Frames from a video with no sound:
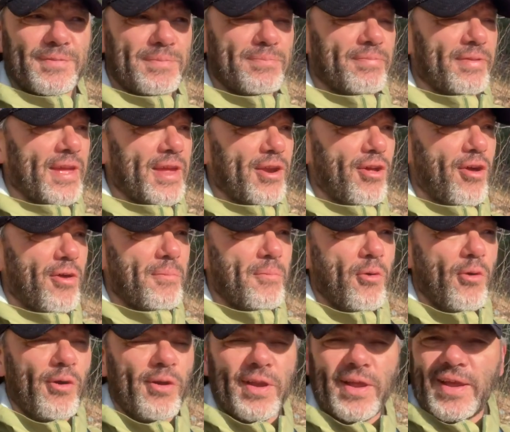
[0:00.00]
We played all
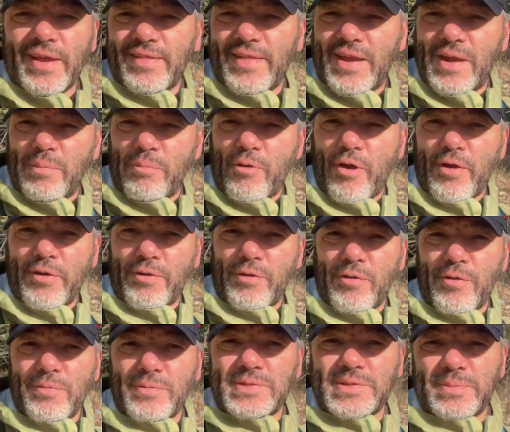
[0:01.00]
morning, and then I brought
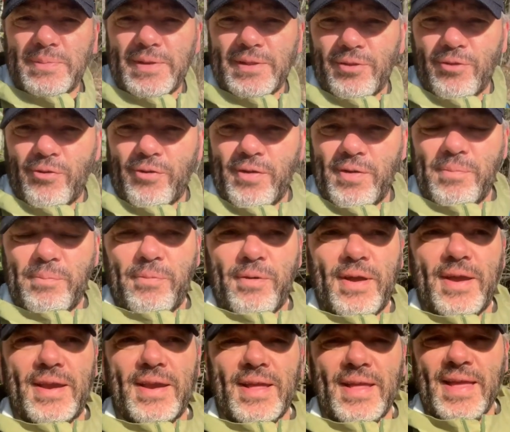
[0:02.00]
her home to meet Laura and
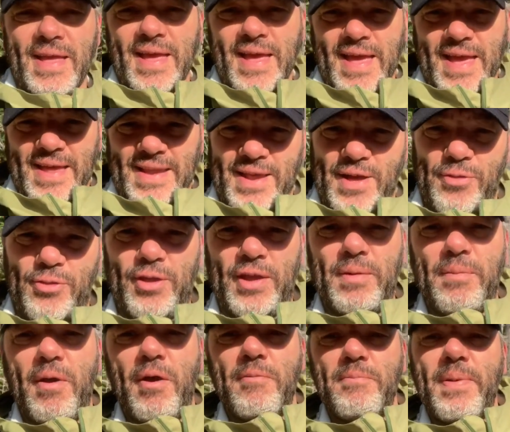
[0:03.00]
Britt. Now, the
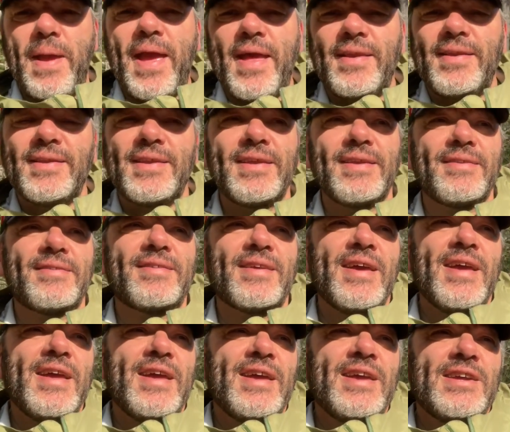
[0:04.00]
thing about Bandit is
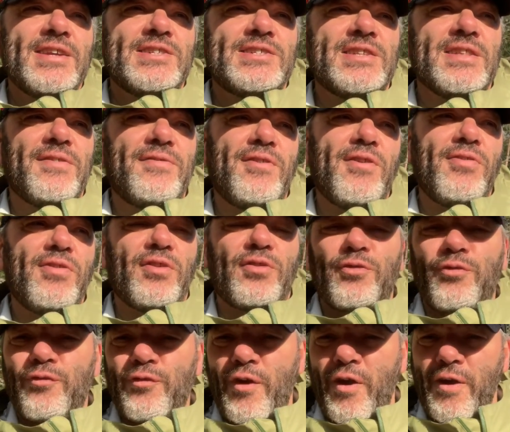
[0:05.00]
she lived on
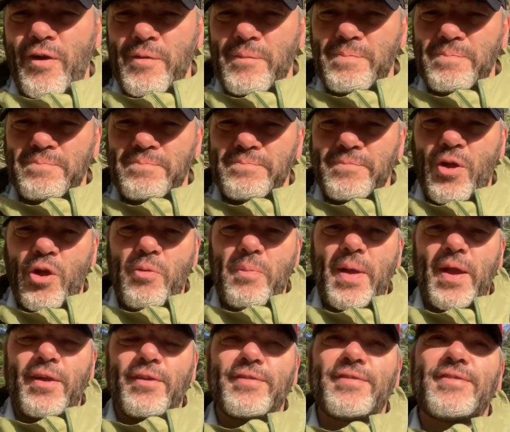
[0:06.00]
this farm all
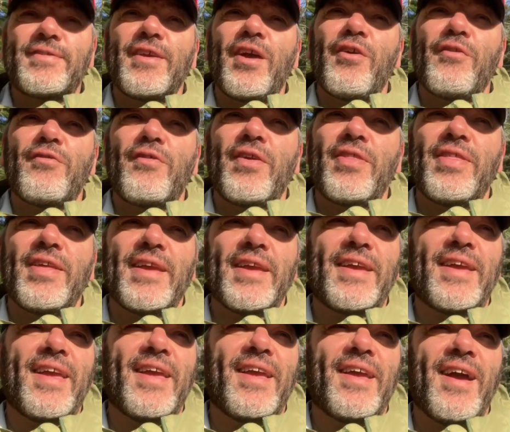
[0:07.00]
by herself, I
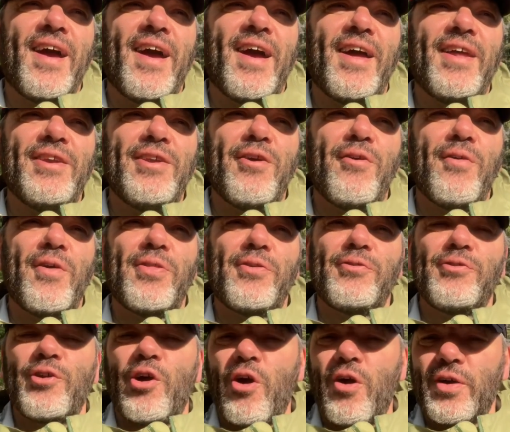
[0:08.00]
think. Uh, no
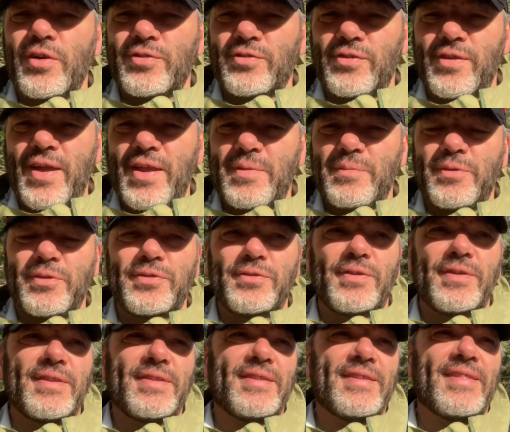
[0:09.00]
other dogs or animals
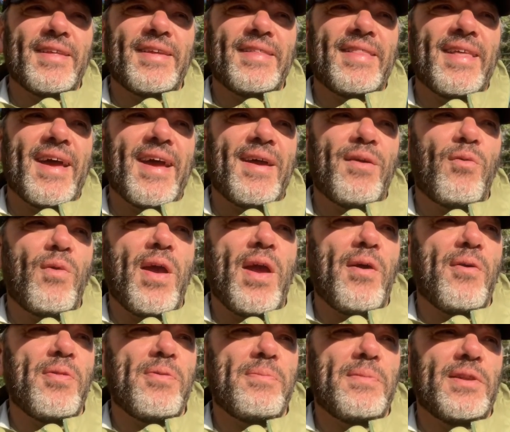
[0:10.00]
or anything like that. Way
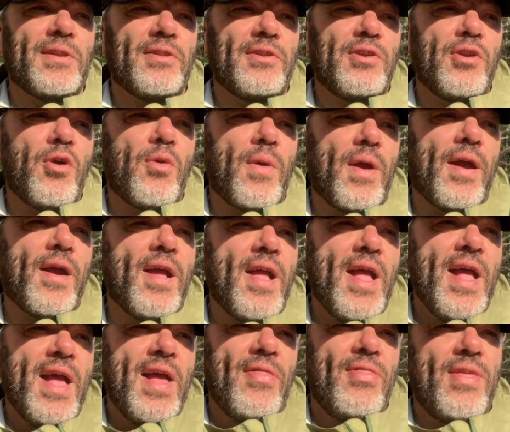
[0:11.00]
out in the middle of nowhere.
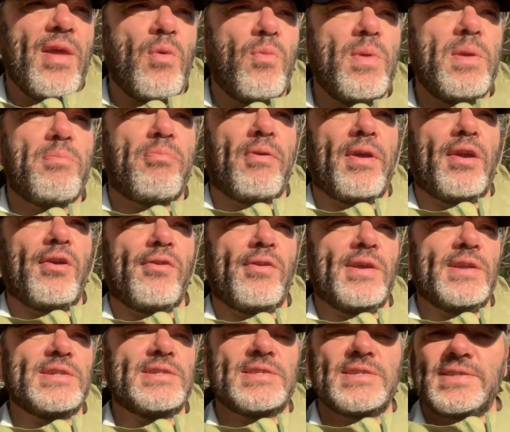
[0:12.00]
Then we bring her
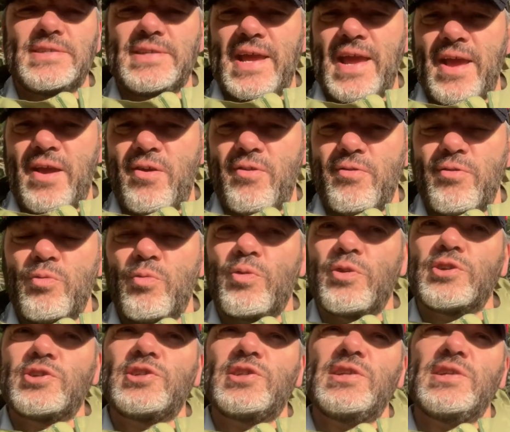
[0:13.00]
into town
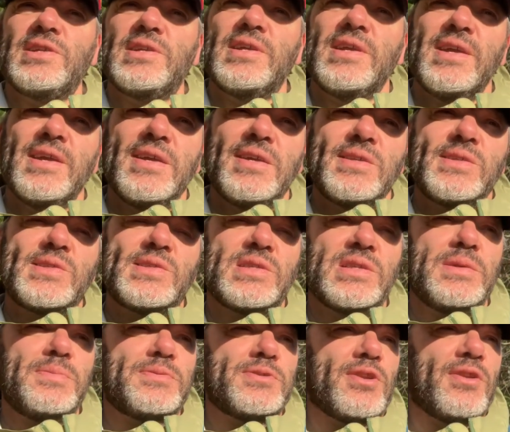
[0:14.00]
where she
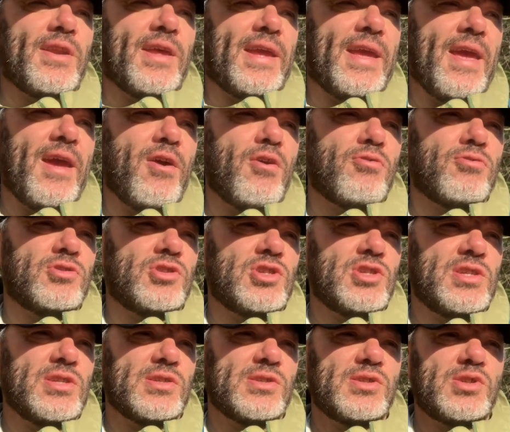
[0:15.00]
sleeps on a couch.
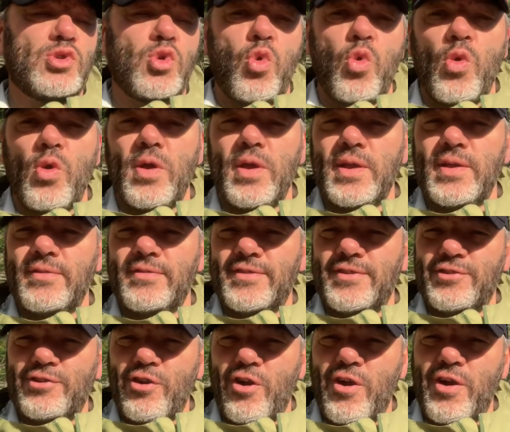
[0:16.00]
She has
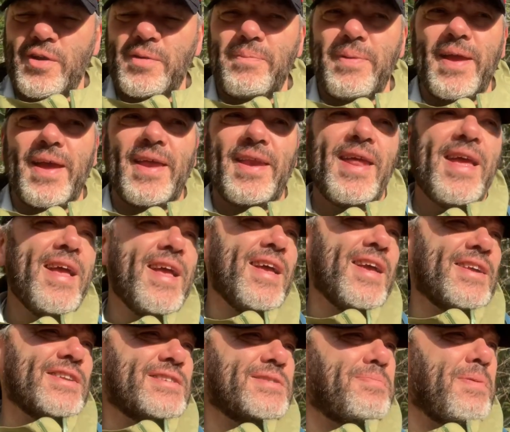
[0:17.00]
toys, dog bed.
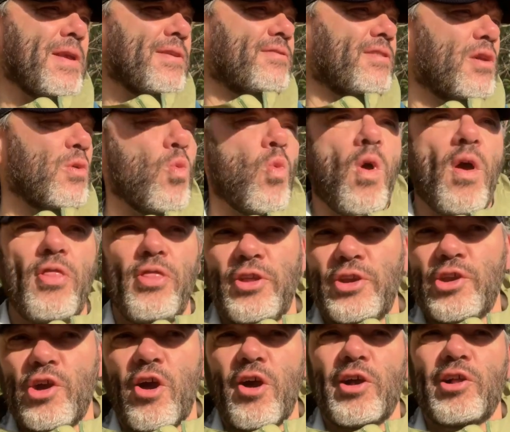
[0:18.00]
She's basically won
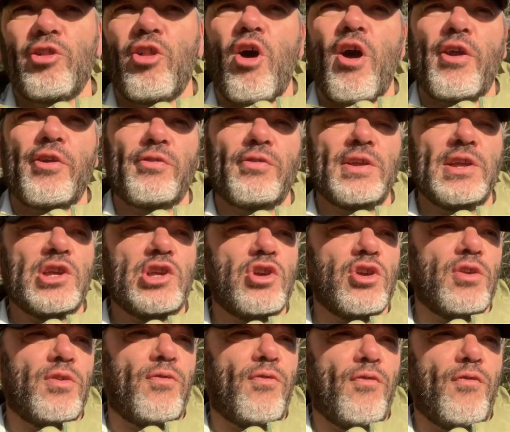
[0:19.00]
the dog lottery.
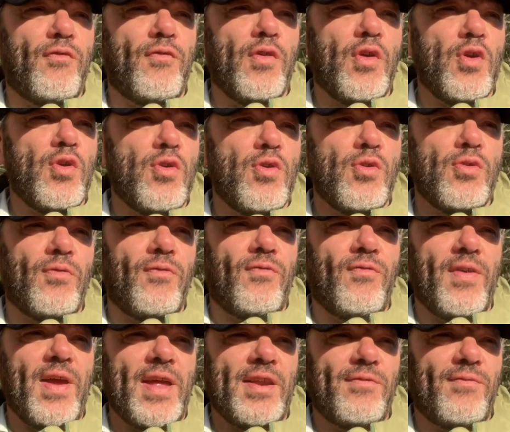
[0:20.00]
Good food,
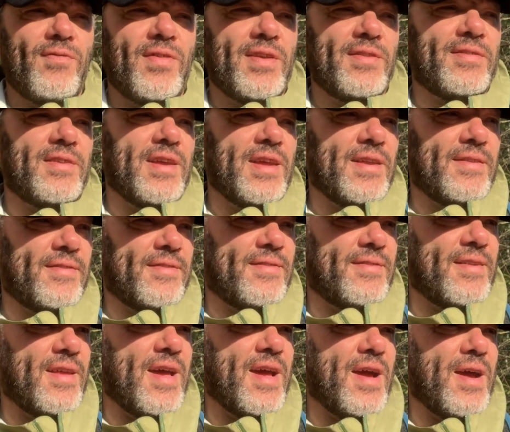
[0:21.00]
vet
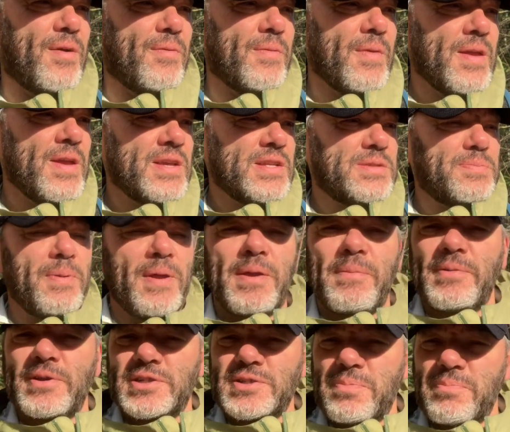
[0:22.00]
visits. Uh, spent
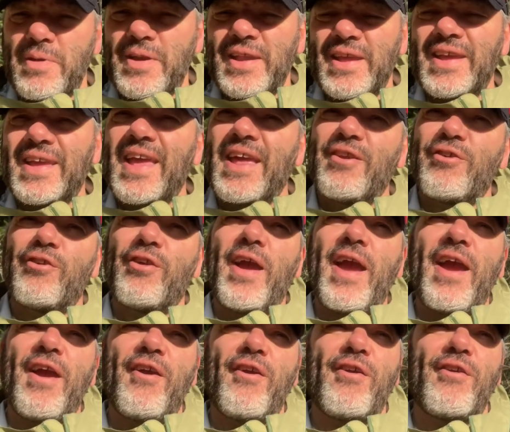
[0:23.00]
a bunch of money getting her
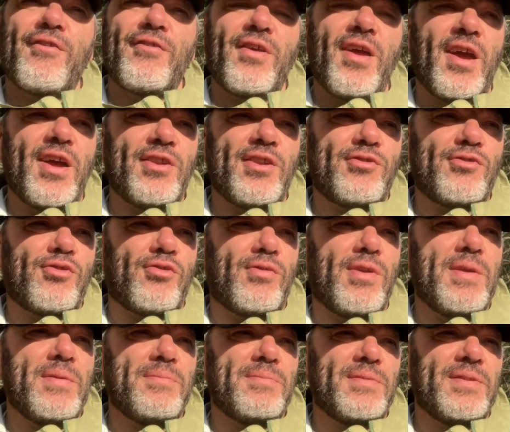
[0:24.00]
hair uh,
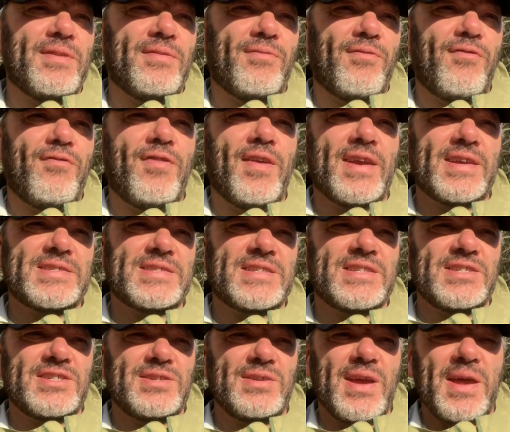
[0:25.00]
trimmed and fixed
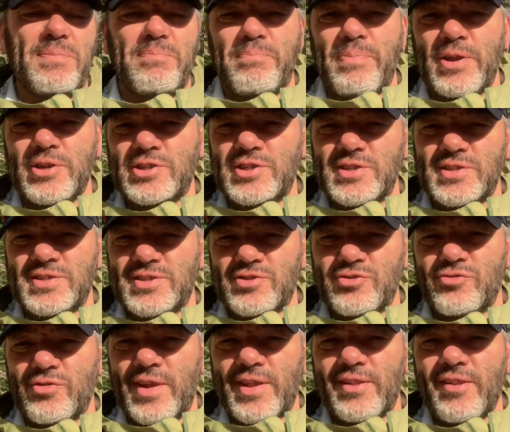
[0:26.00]
because she had bunches
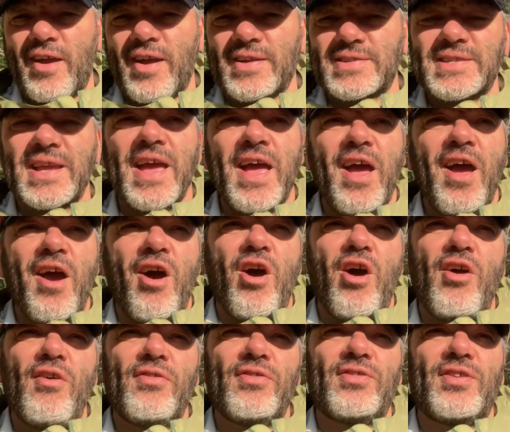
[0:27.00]
and dreadlocks
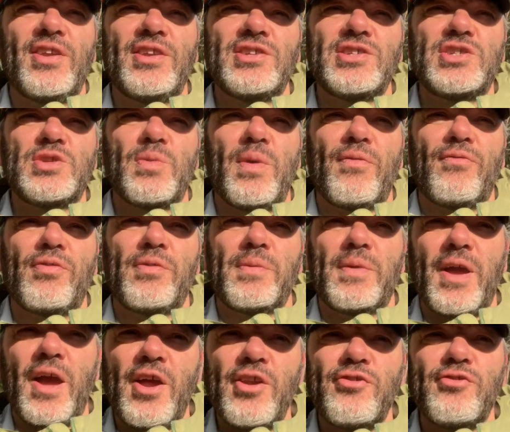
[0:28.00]
all of a sudden she went from
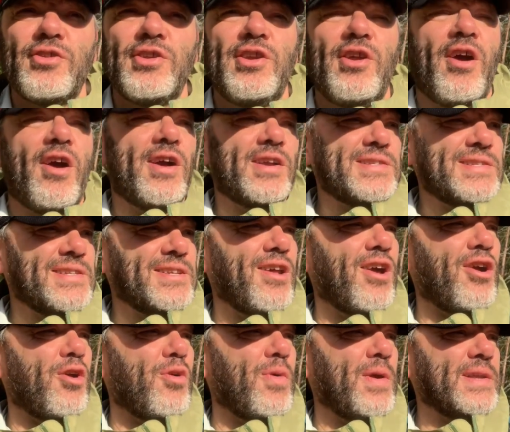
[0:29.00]
country dog to
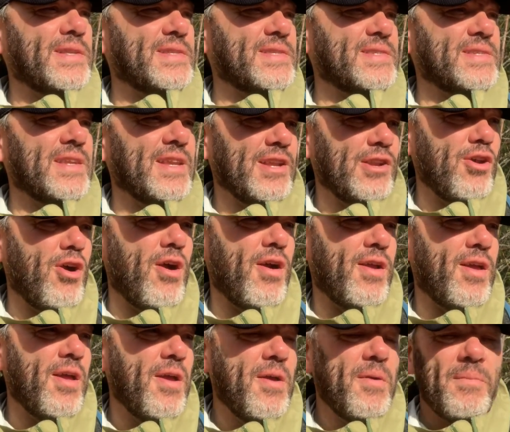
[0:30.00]
not quite city
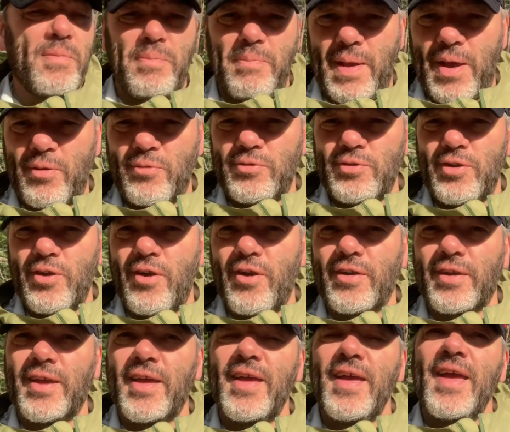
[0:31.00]
dog, but mountain
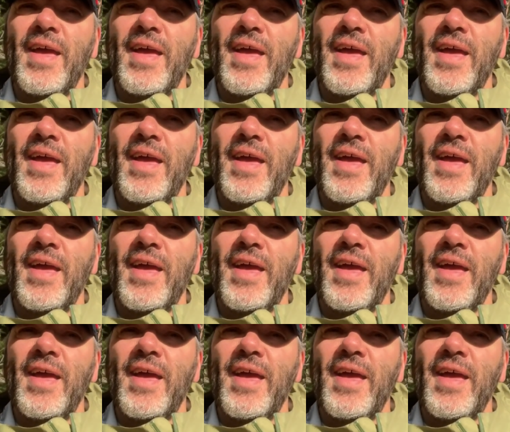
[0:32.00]
dog.